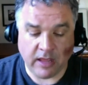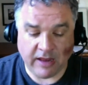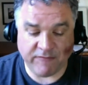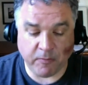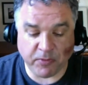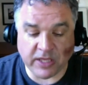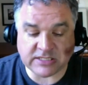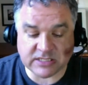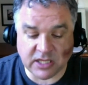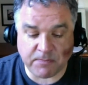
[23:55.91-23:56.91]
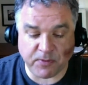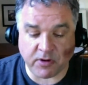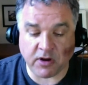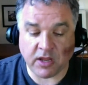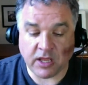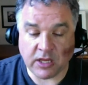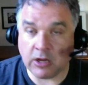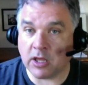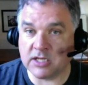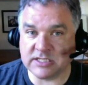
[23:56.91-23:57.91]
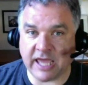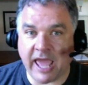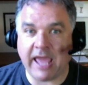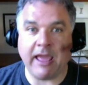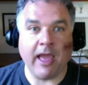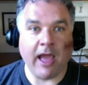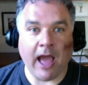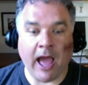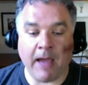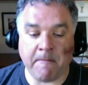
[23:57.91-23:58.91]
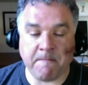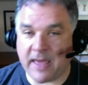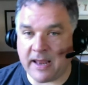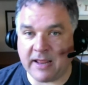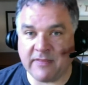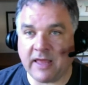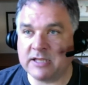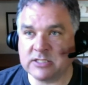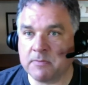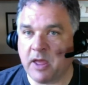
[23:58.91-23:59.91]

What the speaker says: And if you play Sleeper, you're going to say, hey, I'm betting that it's going to be